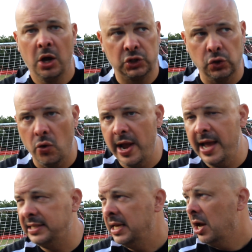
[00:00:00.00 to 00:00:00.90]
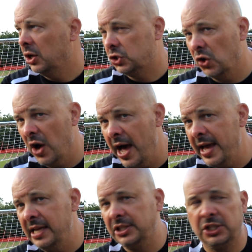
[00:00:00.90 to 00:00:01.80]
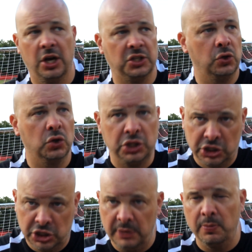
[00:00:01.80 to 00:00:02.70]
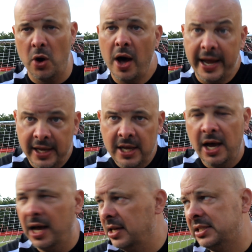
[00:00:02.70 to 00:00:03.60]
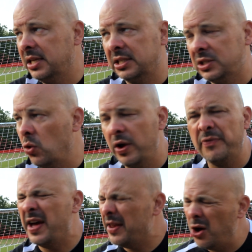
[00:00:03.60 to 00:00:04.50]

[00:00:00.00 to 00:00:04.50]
I saw Ed, I saw H, I saw Jim White. I, I saw, in fact, the